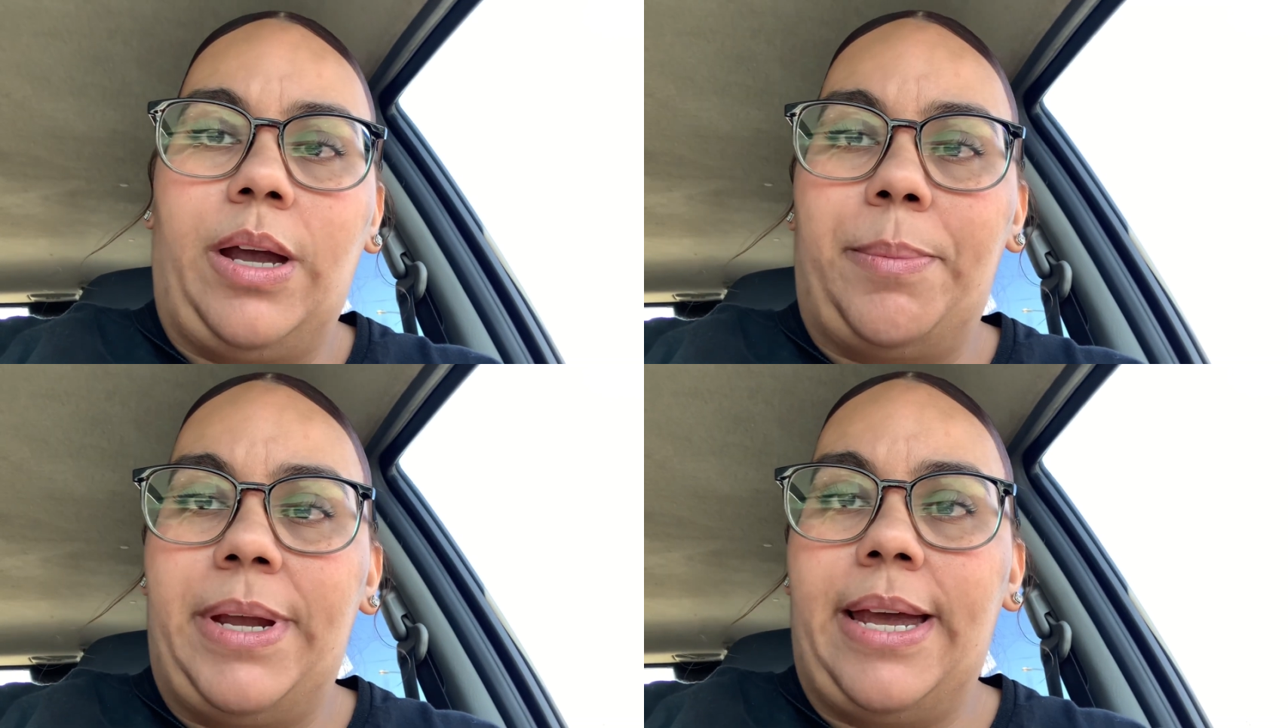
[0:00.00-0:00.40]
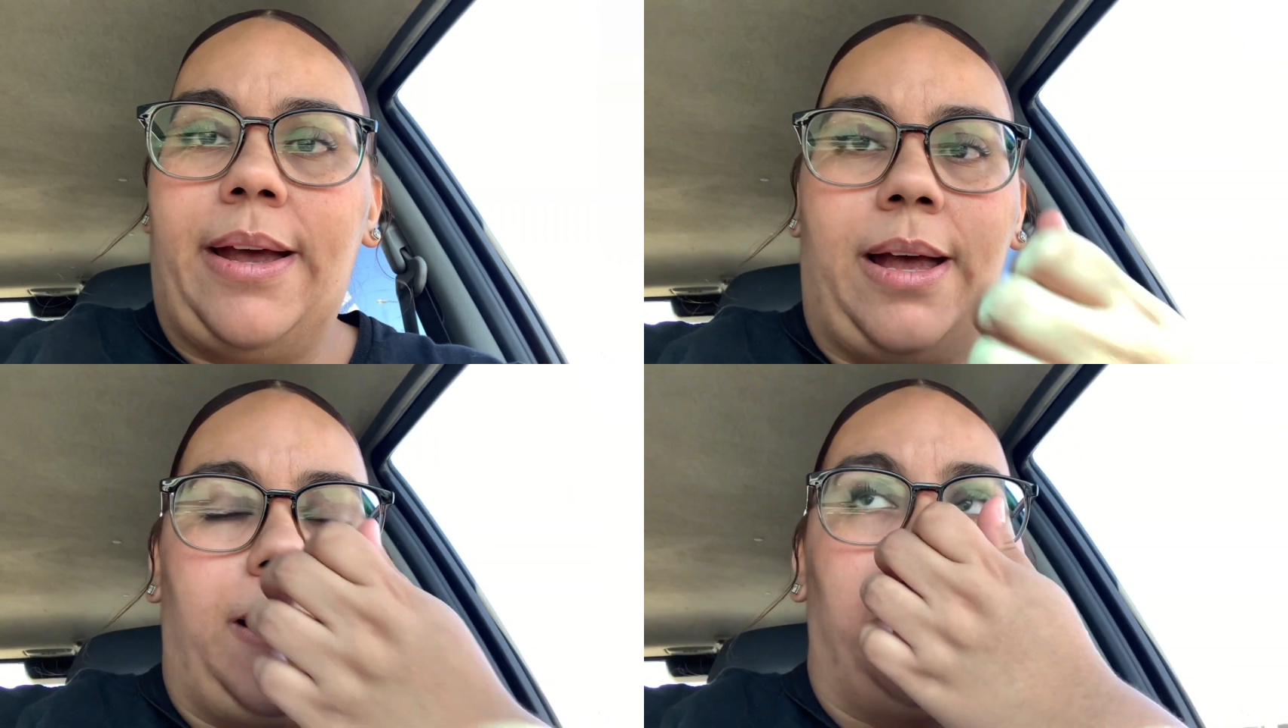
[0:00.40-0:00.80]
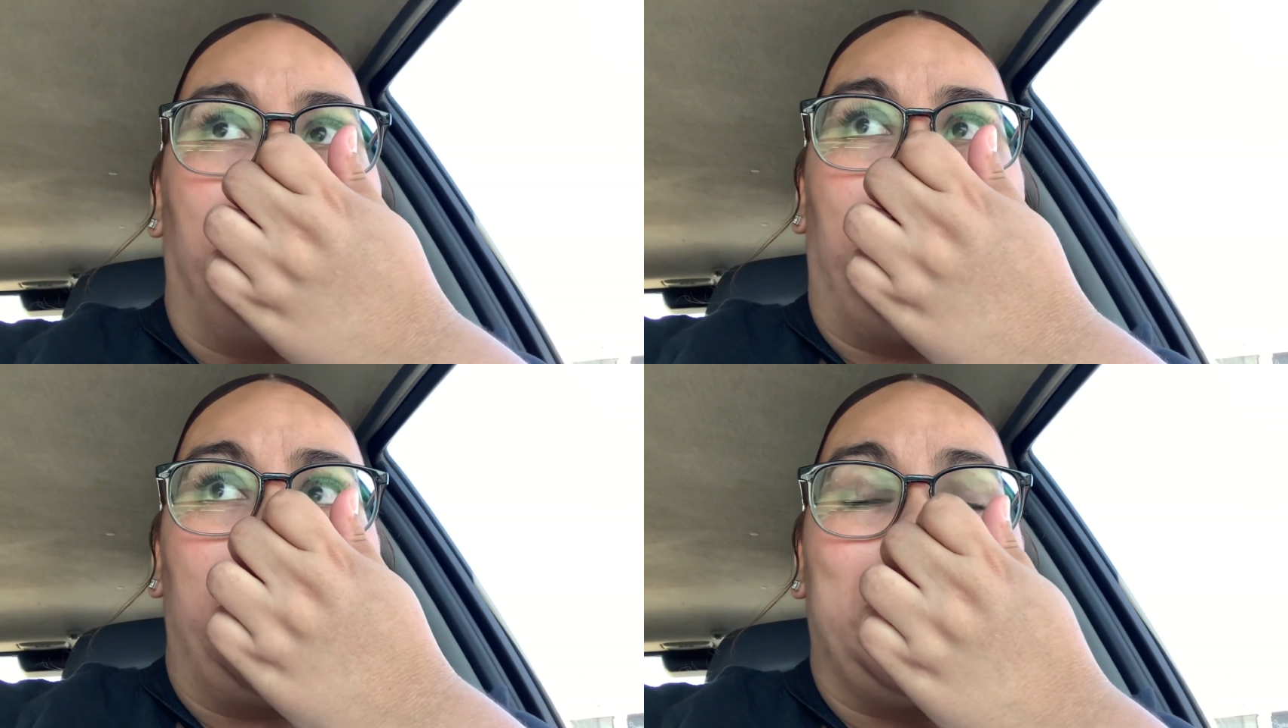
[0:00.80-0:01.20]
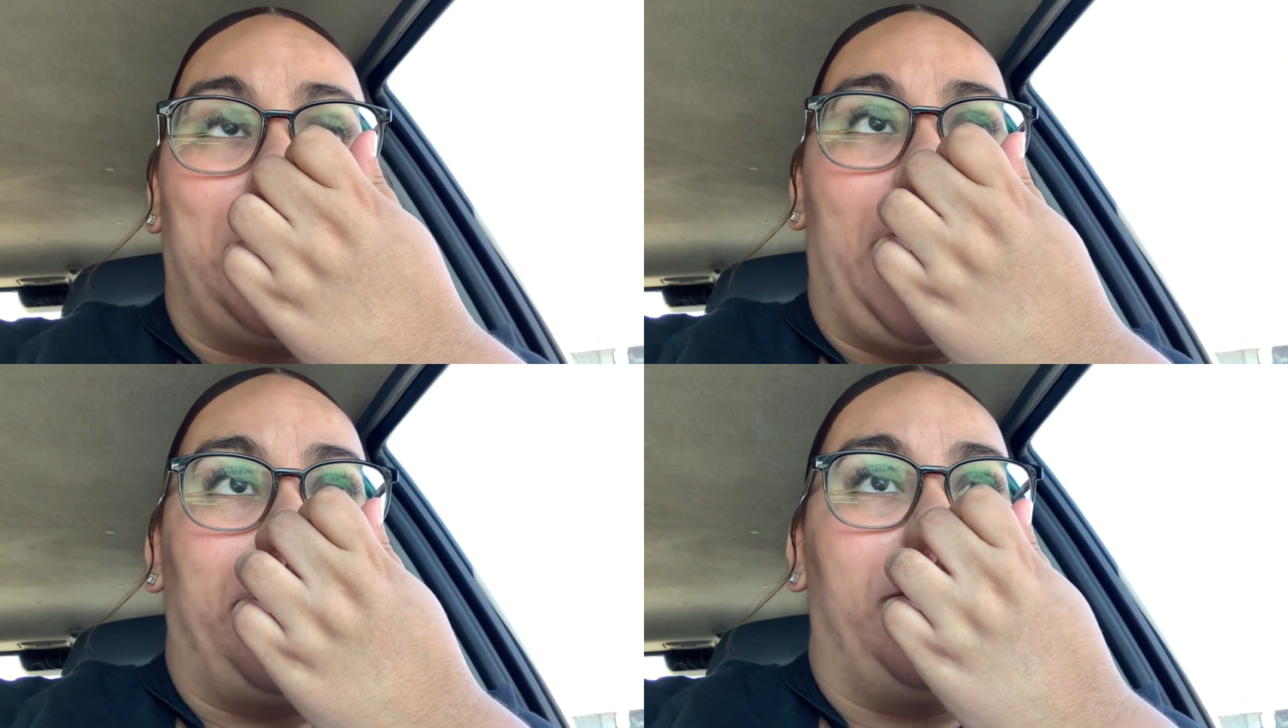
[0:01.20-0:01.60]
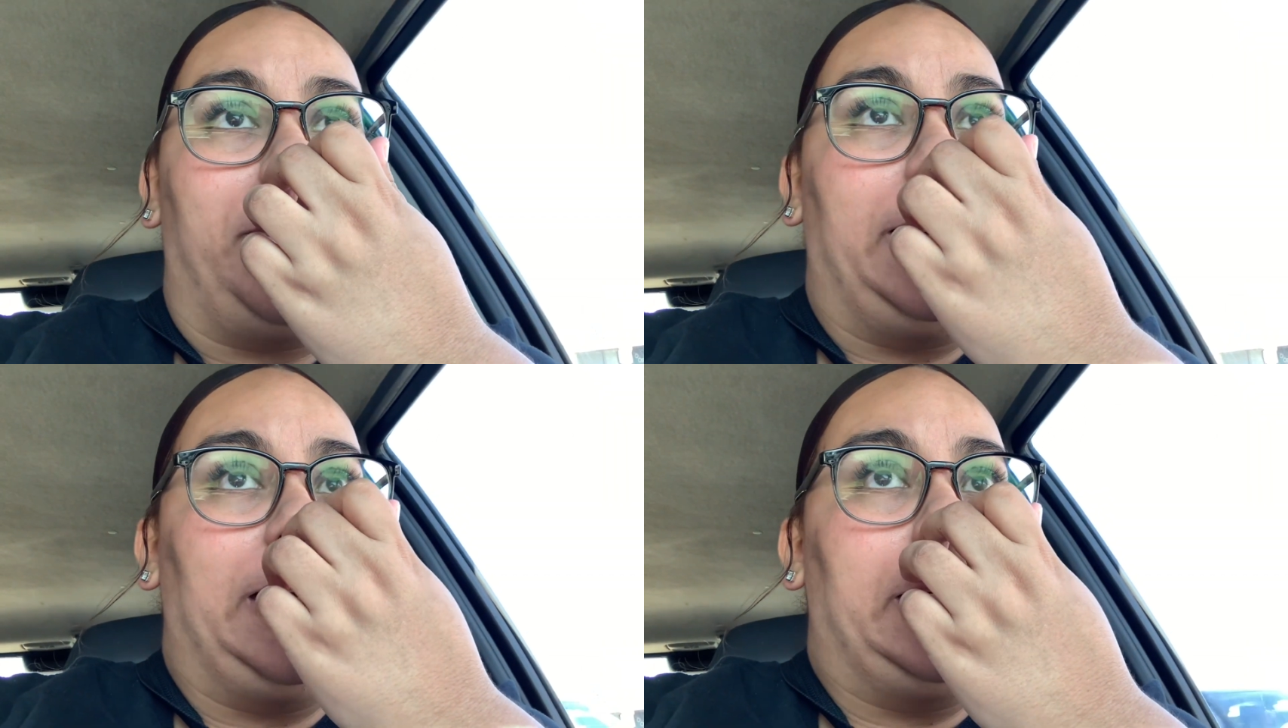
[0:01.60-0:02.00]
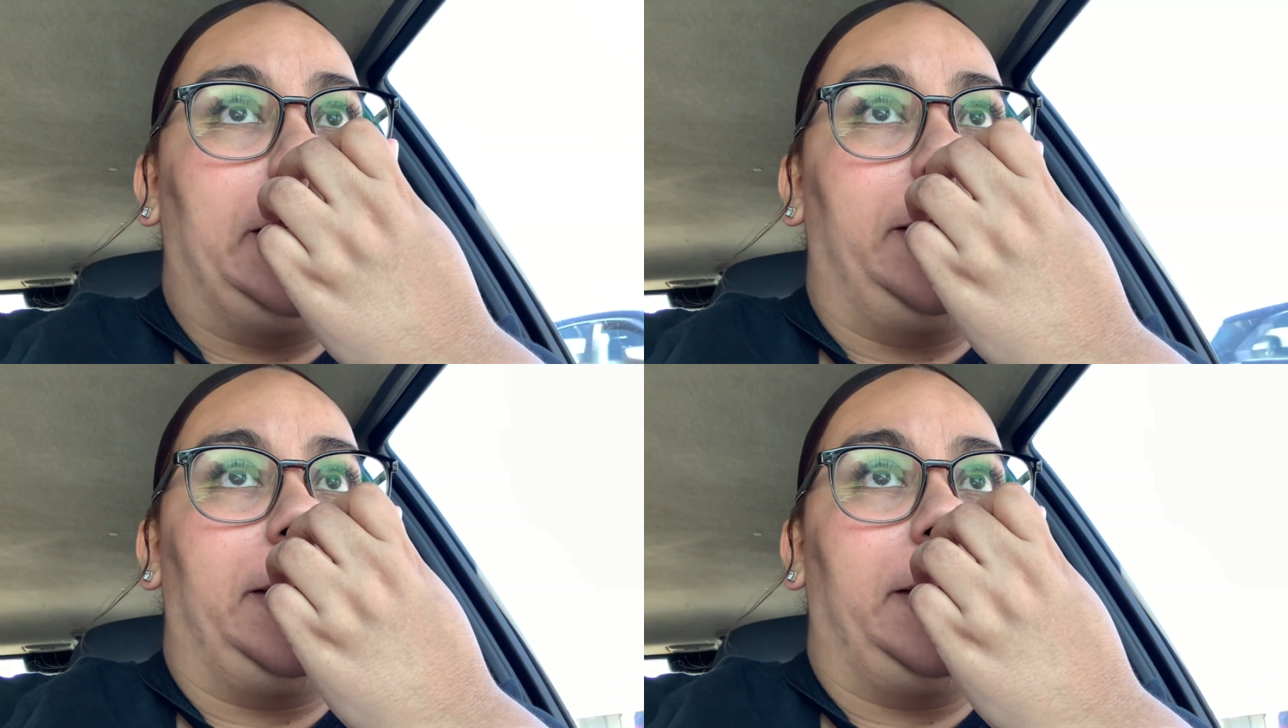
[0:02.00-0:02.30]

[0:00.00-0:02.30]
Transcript: but yeah, I'm so happy for Lily.